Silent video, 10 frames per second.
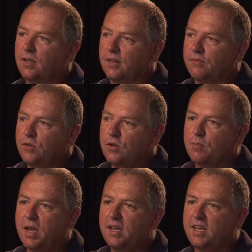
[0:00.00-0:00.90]
And if you
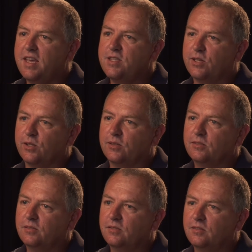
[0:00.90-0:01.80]
can make it
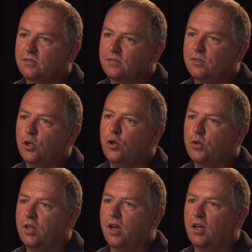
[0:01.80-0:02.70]
easier to
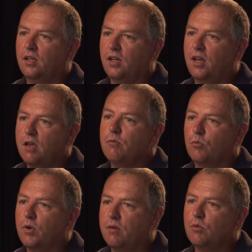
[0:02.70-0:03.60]
do that, he
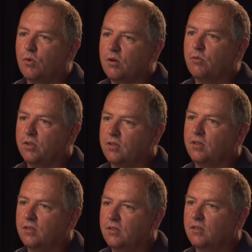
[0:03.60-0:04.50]
would work
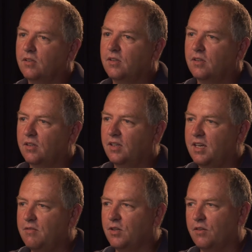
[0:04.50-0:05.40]
with you.
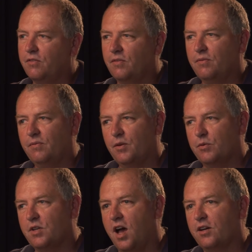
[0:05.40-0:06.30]
Even if
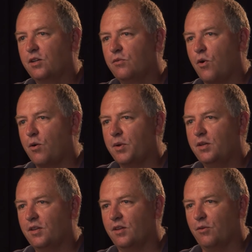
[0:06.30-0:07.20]
it was
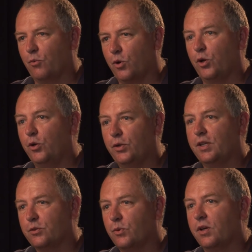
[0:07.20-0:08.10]
non-conforming to the, we're going to do
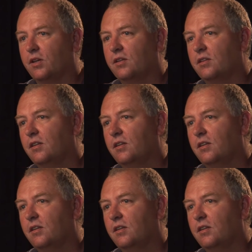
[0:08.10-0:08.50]
it this way.